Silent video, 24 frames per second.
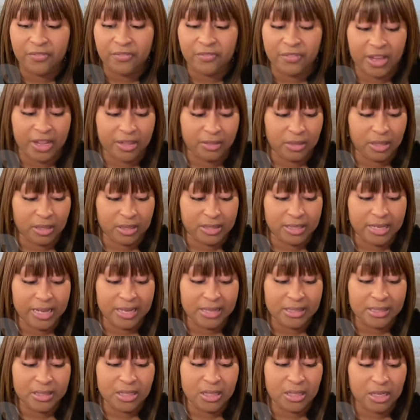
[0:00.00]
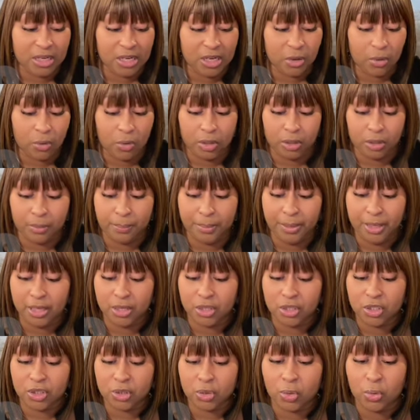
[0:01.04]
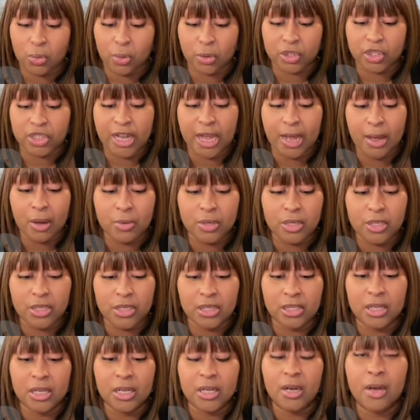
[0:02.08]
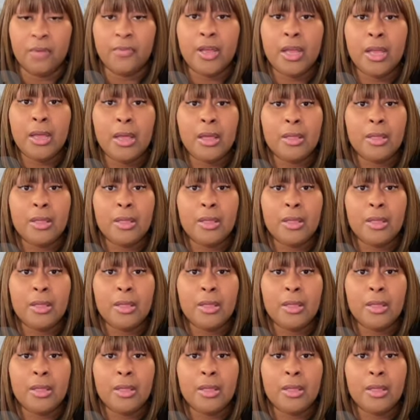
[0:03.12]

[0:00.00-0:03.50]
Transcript: faith and destiny on a pedestal, or childhood love.